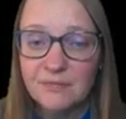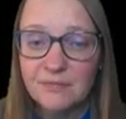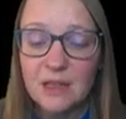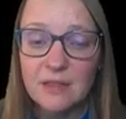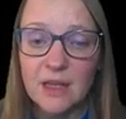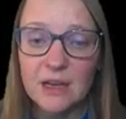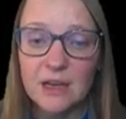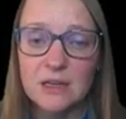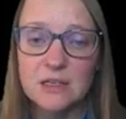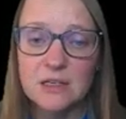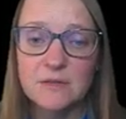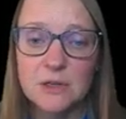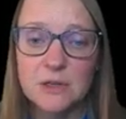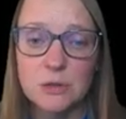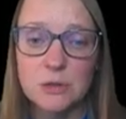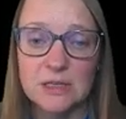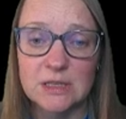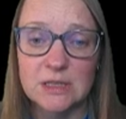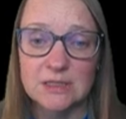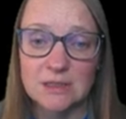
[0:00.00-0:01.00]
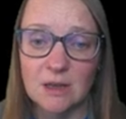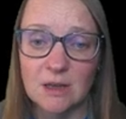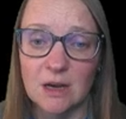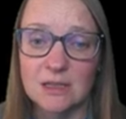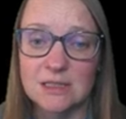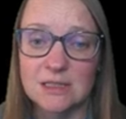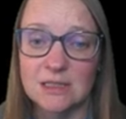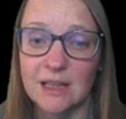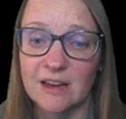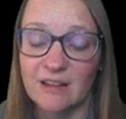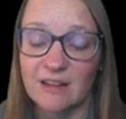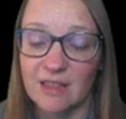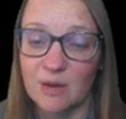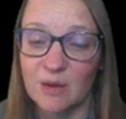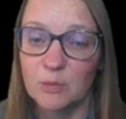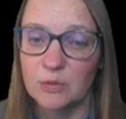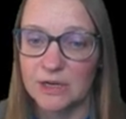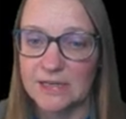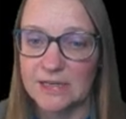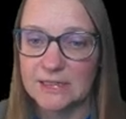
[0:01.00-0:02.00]
that individual has lost a lot of
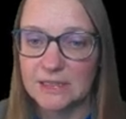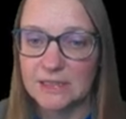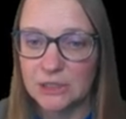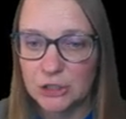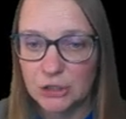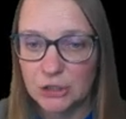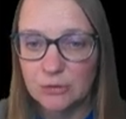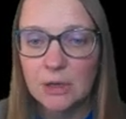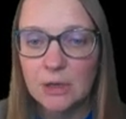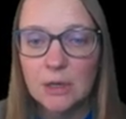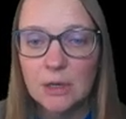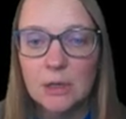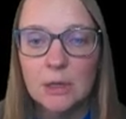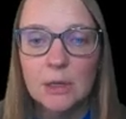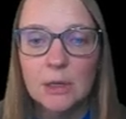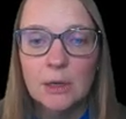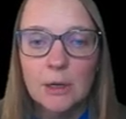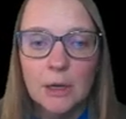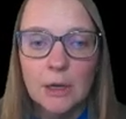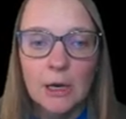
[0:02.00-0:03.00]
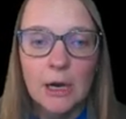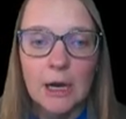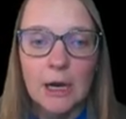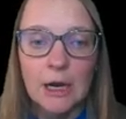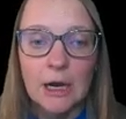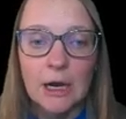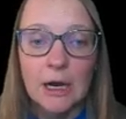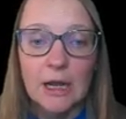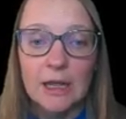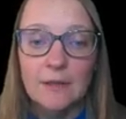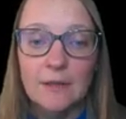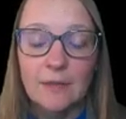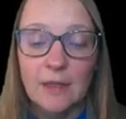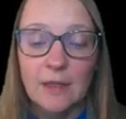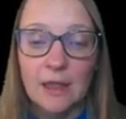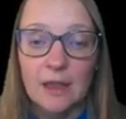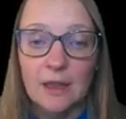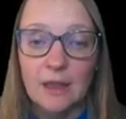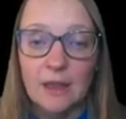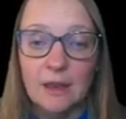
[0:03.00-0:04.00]
that brain tissue. And
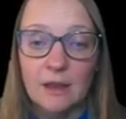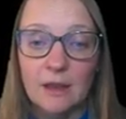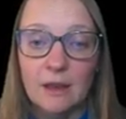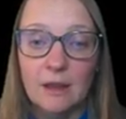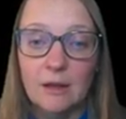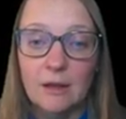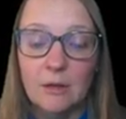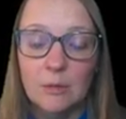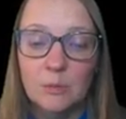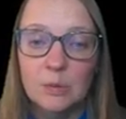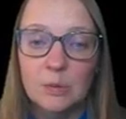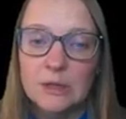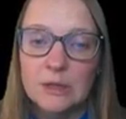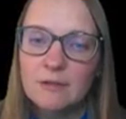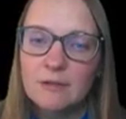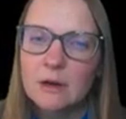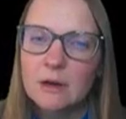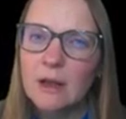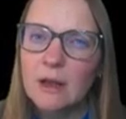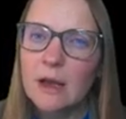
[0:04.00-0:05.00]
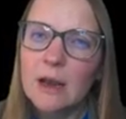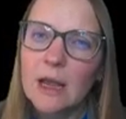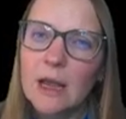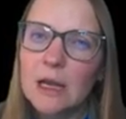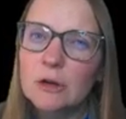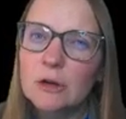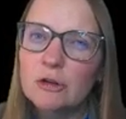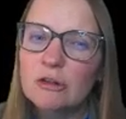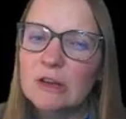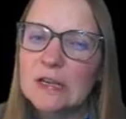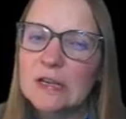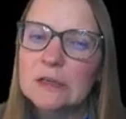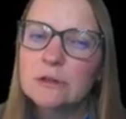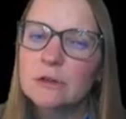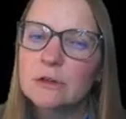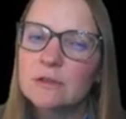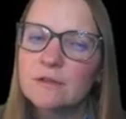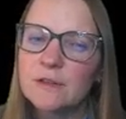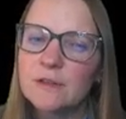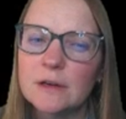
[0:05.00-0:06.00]
then, believe it or not, actually
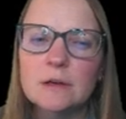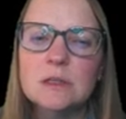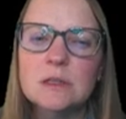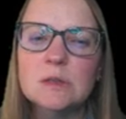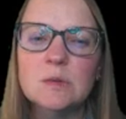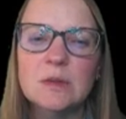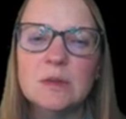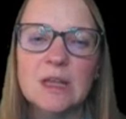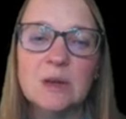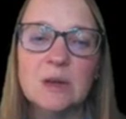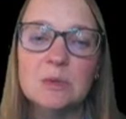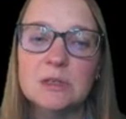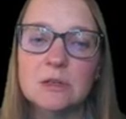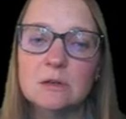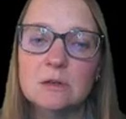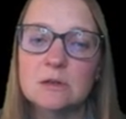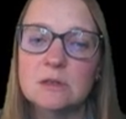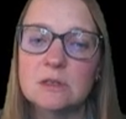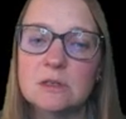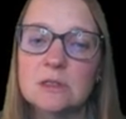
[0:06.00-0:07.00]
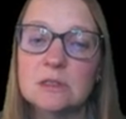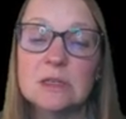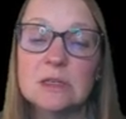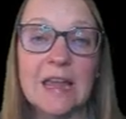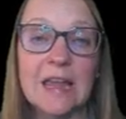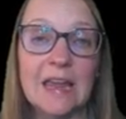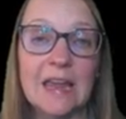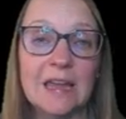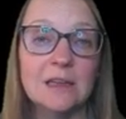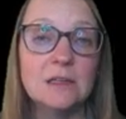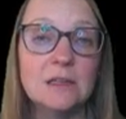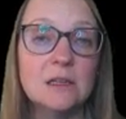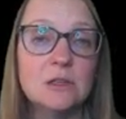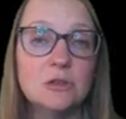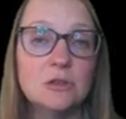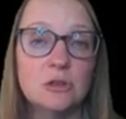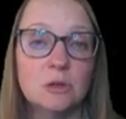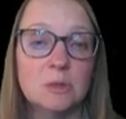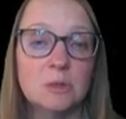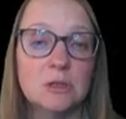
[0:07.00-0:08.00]
interference with apoptosis can
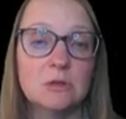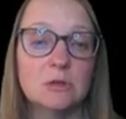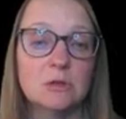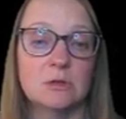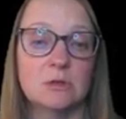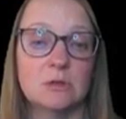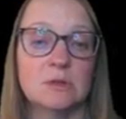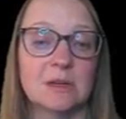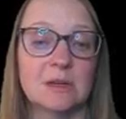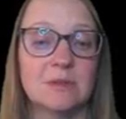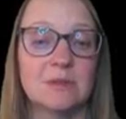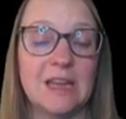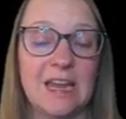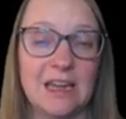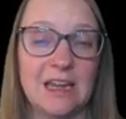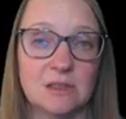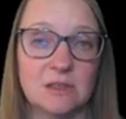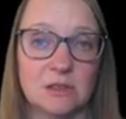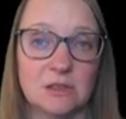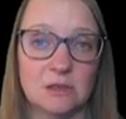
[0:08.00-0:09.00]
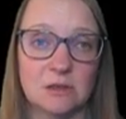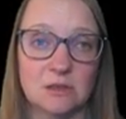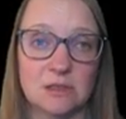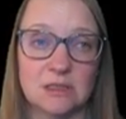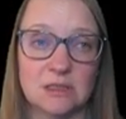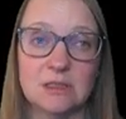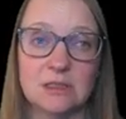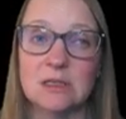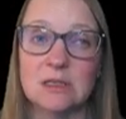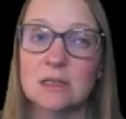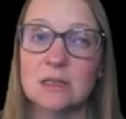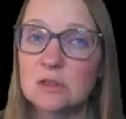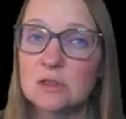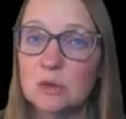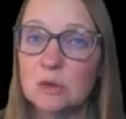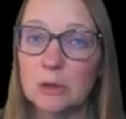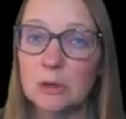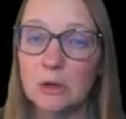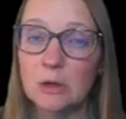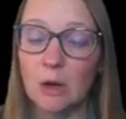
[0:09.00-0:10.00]
contribute to some cancers. It's not
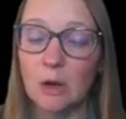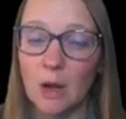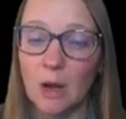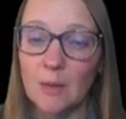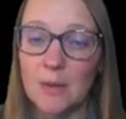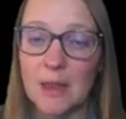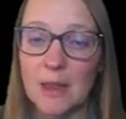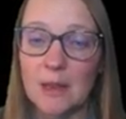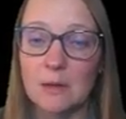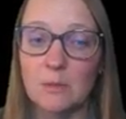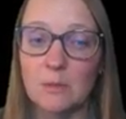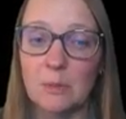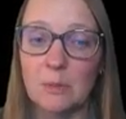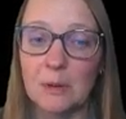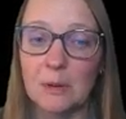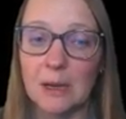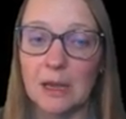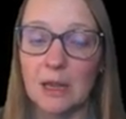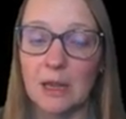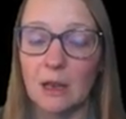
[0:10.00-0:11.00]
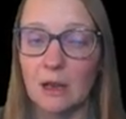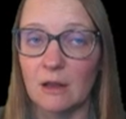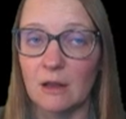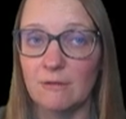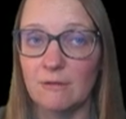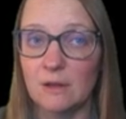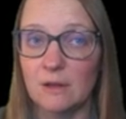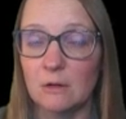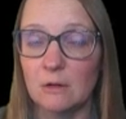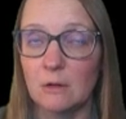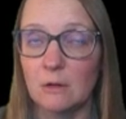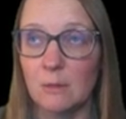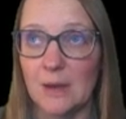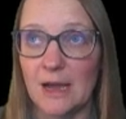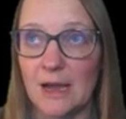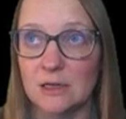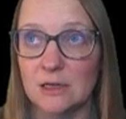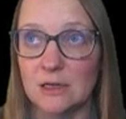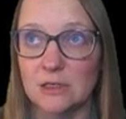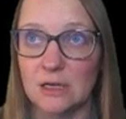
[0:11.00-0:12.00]
super common, but if you
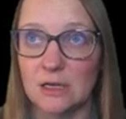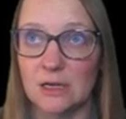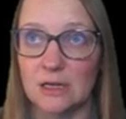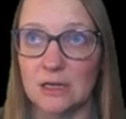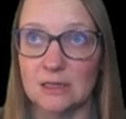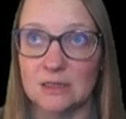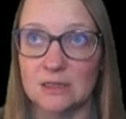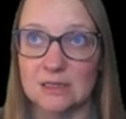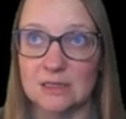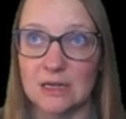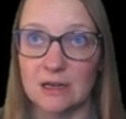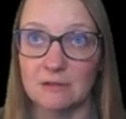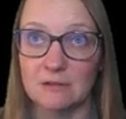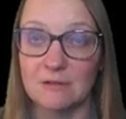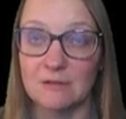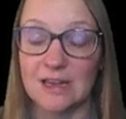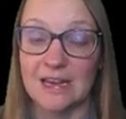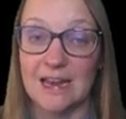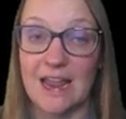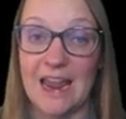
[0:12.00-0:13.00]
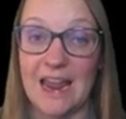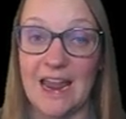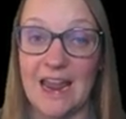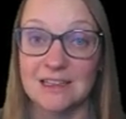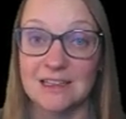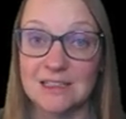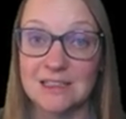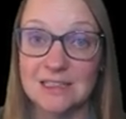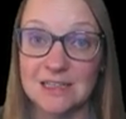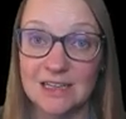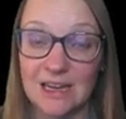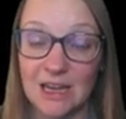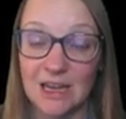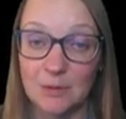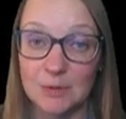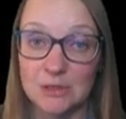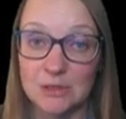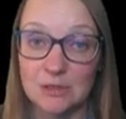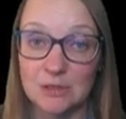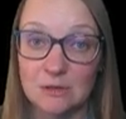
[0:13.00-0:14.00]
imagine, instead of enhancing
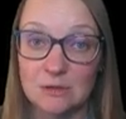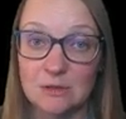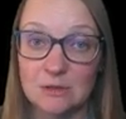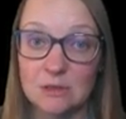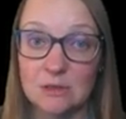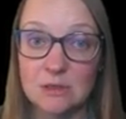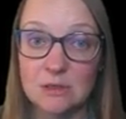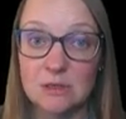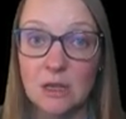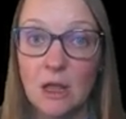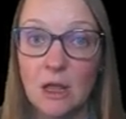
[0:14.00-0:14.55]
apoptosis,